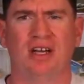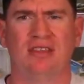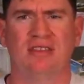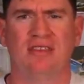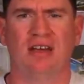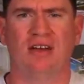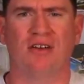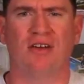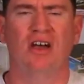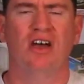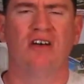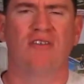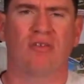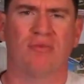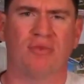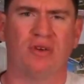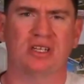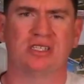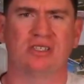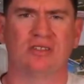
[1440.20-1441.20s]
you right there.
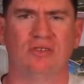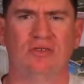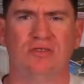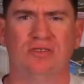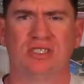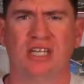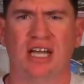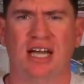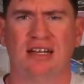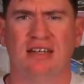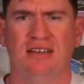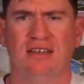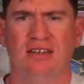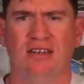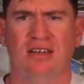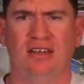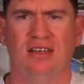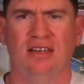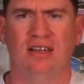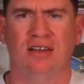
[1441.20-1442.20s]
For us who is not
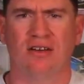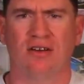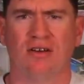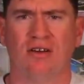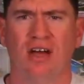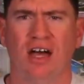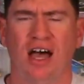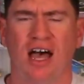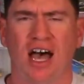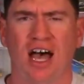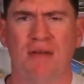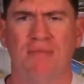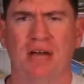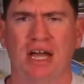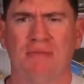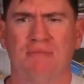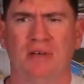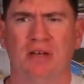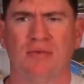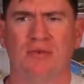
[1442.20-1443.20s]
here,
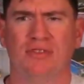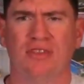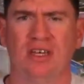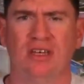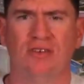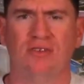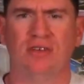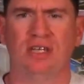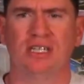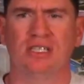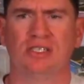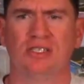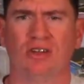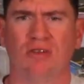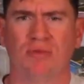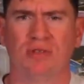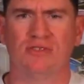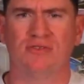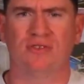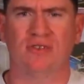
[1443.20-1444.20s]
I'm Matt Beamer. Thank you again
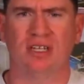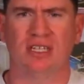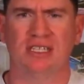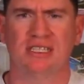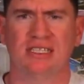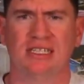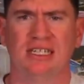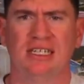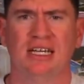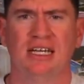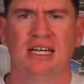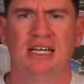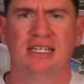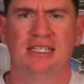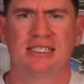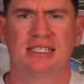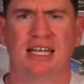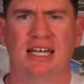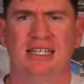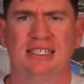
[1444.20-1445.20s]
so much for listening.
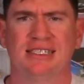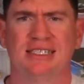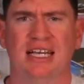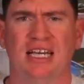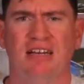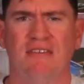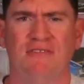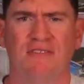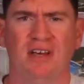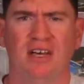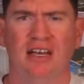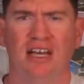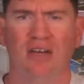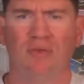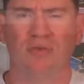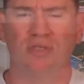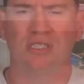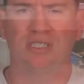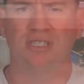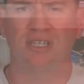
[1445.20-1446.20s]
Stay safe,
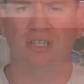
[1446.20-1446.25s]
and